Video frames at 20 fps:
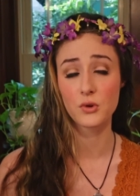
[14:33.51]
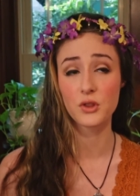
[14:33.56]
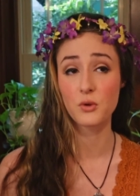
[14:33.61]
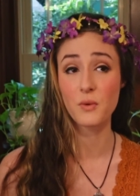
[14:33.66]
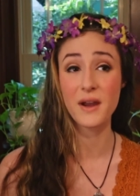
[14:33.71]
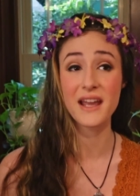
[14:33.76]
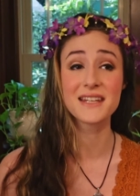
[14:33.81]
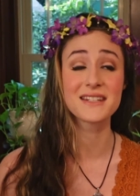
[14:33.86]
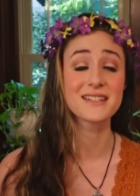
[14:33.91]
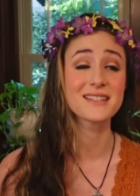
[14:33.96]
or
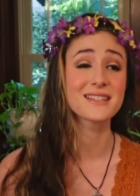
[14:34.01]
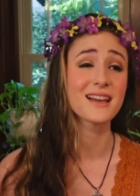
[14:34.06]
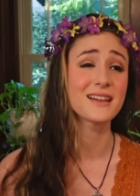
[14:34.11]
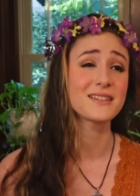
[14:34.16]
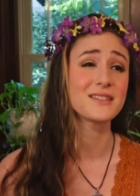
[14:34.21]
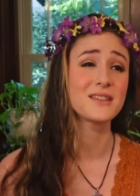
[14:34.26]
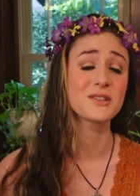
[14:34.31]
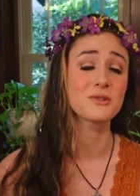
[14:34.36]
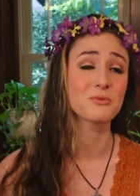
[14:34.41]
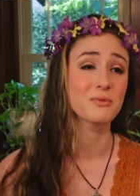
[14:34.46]
the way it
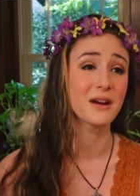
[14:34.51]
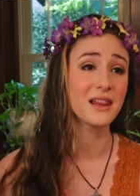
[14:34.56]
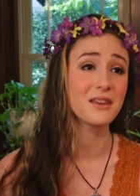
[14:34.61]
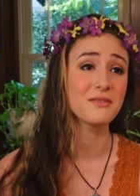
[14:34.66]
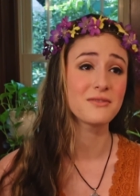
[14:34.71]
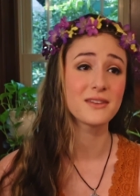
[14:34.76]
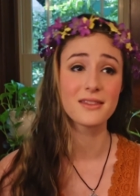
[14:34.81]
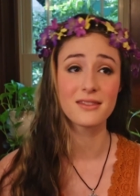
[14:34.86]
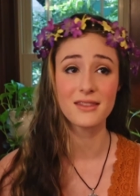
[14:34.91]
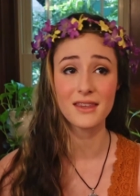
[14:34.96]
discusses
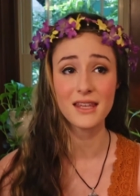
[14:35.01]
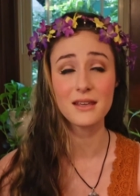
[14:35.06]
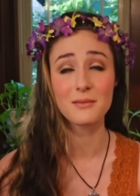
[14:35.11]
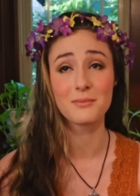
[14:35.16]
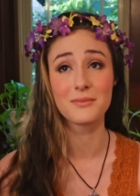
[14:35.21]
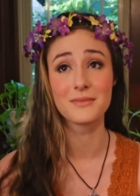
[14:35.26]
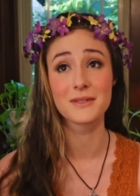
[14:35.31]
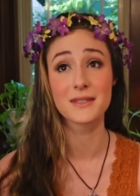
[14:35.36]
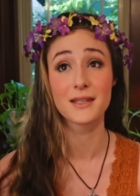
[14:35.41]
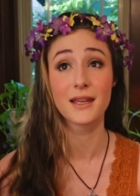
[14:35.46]
relevant
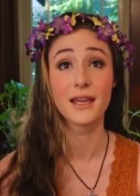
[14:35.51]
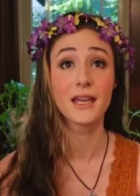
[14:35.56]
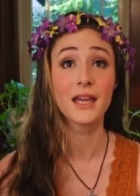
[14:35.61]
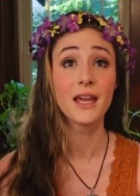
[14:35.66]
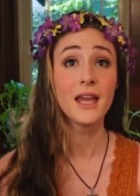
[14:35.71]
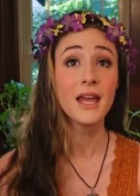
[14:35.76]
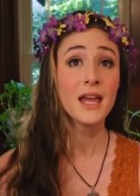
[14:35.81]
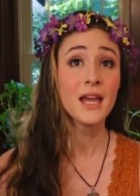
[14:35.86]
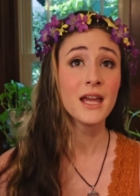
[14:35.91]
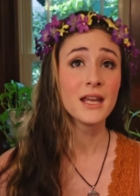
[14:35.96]
themes
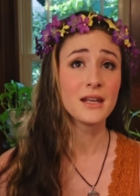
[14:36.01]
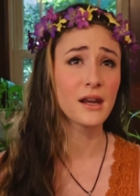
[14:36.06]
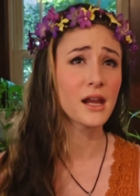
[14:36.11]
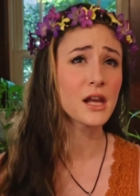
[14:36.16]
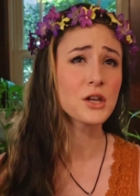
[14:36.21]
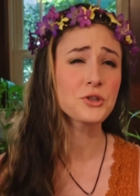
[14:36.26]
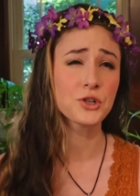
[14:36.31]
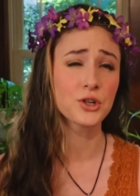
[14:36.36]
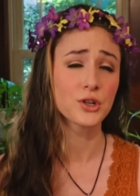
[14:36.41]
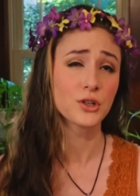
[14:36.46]
like
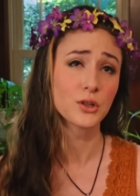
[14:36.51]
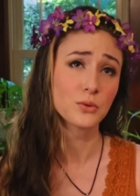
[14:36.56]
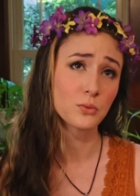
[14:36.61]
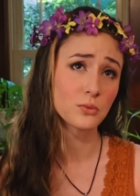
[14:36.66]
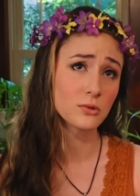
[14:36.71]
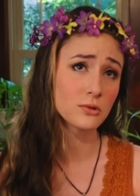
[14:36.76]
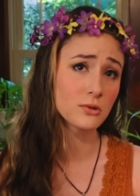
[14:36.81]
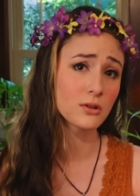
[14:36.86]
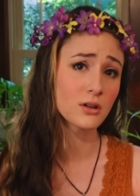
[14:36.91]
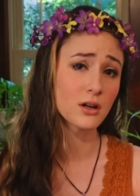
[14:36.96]
nature,
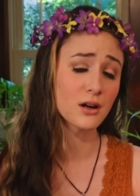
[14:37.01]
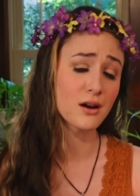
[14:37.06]
war,